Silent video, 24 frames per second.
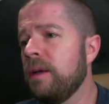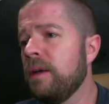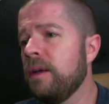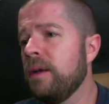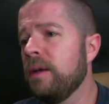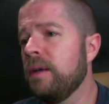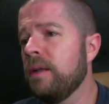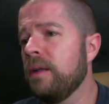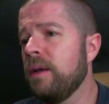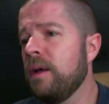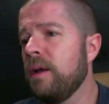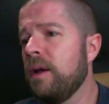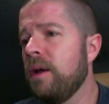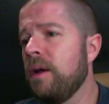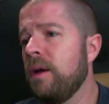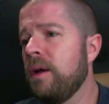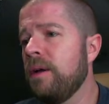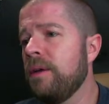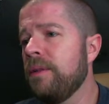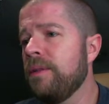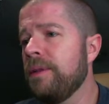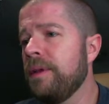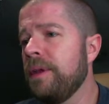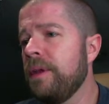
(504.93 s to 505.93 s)

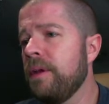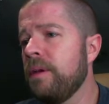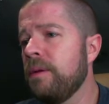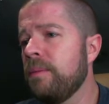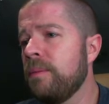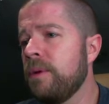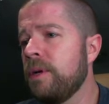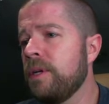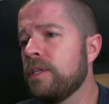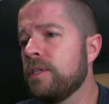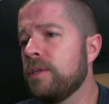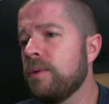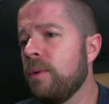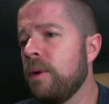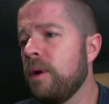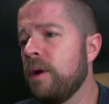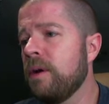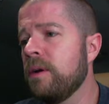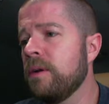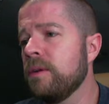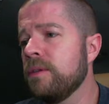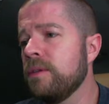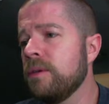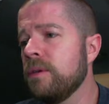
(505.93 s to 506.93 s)
The Garenbrig Squire
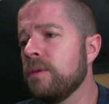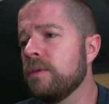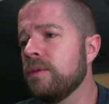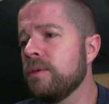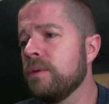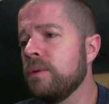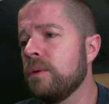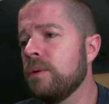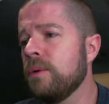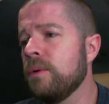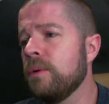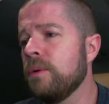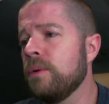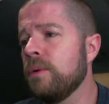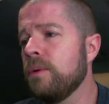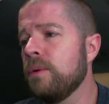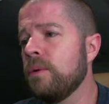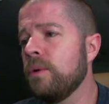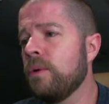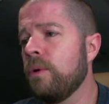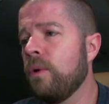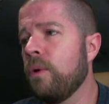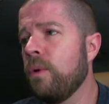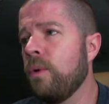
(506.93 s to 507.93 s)
is also
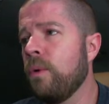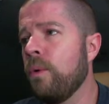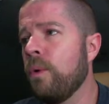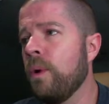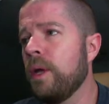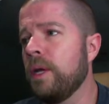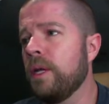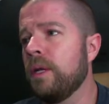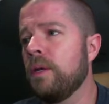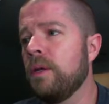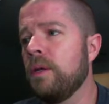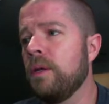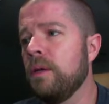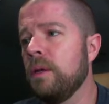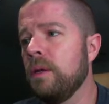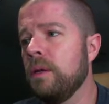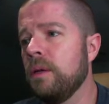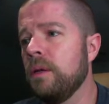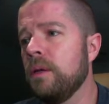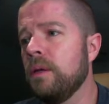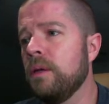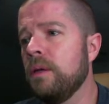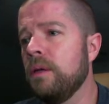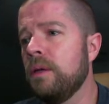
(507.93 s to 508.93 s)
quite good.
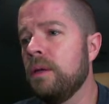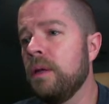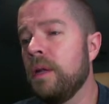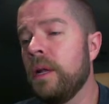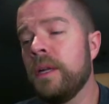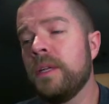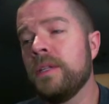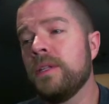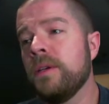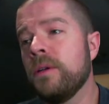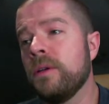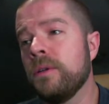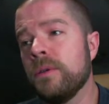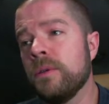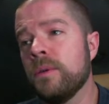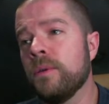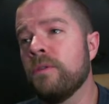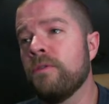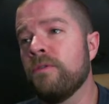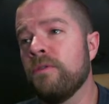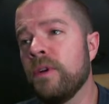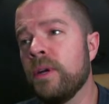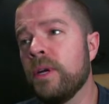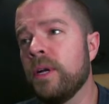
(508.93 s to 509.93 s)
That is also a
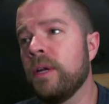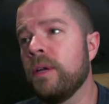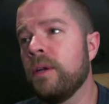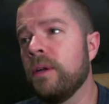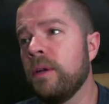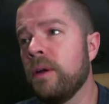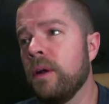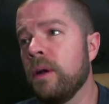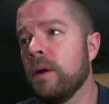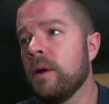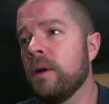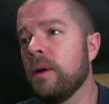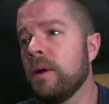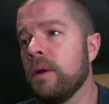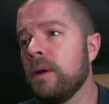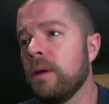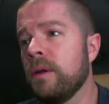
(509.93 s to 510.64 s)
very good card.